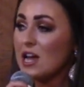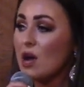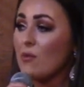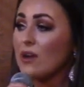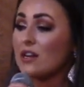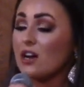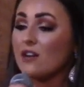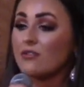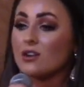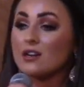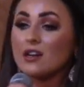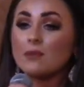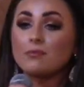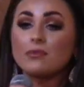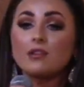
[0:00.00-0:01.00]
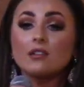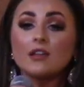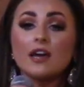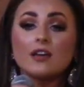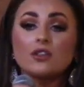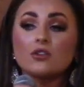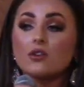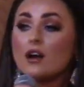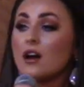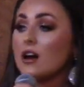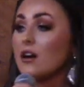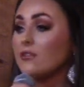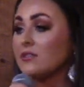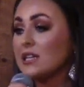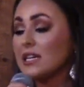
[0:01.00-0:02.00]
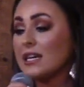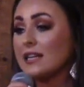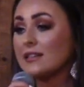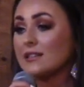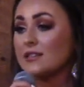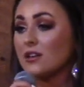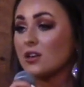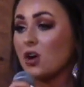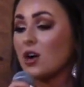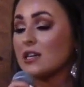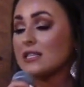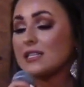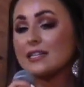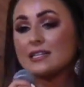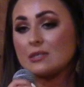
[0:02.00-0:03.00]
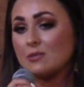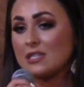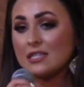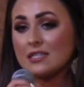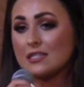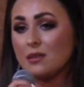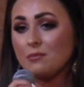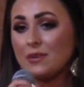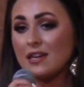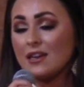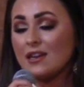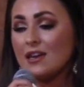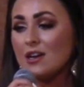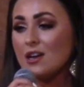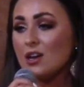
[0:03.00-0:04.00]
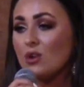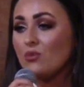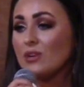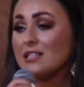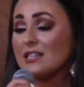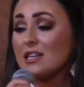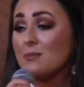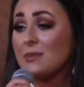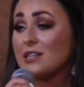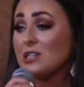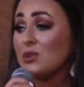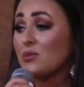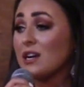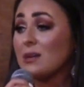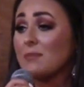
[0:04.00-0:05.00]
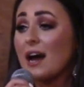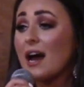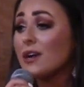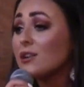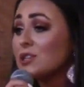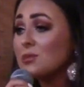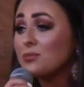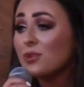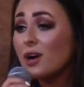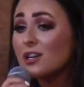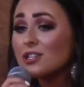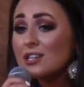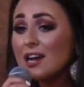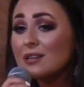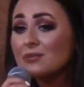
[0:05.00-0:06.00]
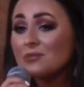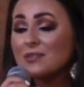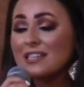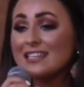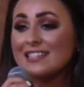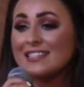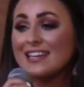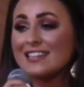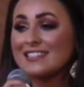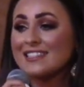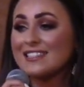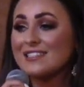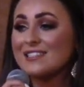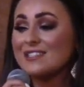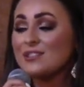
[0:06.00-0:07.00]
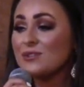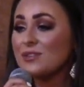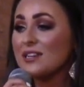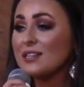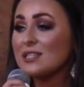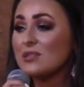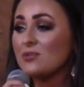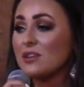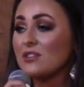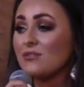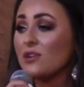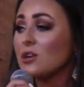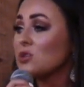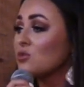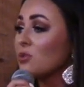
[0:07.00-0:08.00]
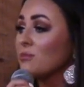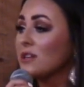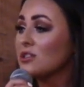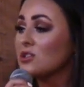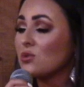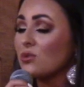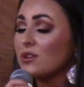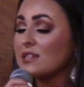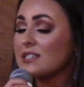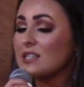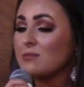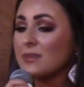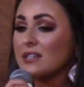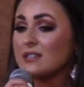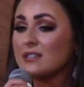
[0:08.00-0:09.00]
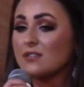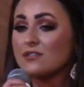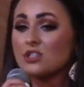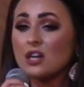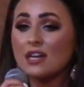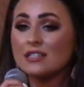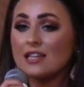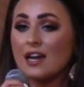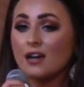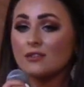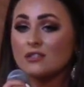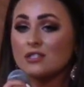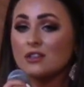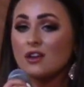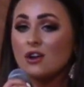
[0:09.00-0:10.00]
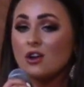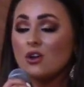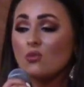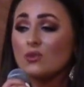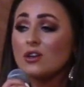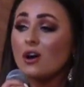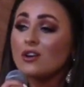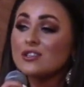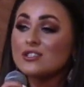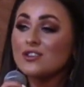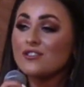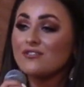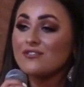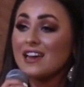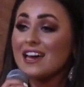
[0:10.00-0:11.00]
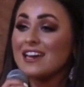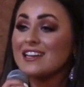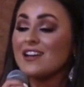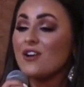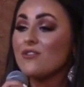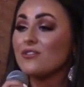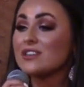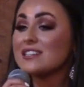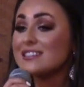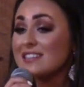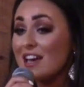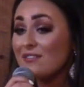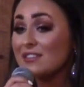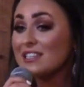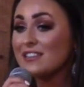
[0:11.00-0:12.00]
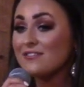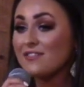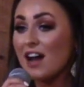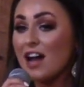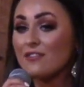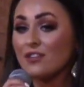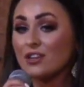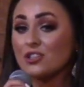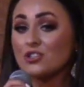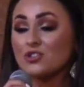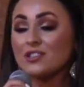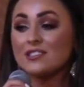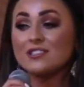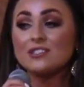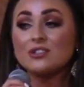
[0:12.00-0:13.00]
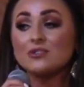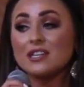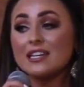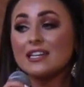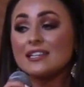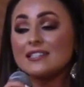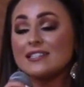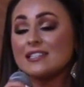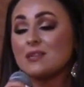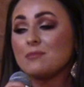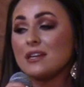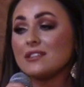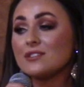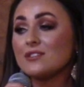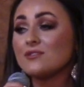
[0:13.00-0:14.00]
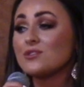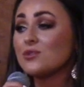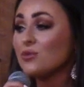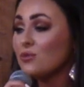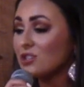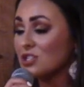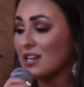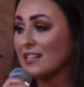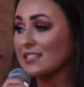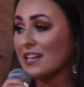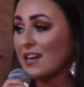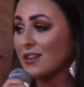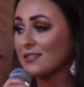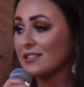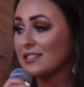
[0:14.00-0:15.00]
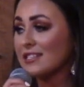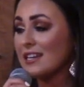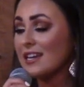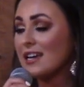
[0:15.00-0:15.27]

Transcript: We covered a plethora of needs across East Mississippi. We did a Mentoring Matters project where we connected students with virtual mentors in the midst of shutdowns. We also fed over 7,500 students in the midst of school shutdowns.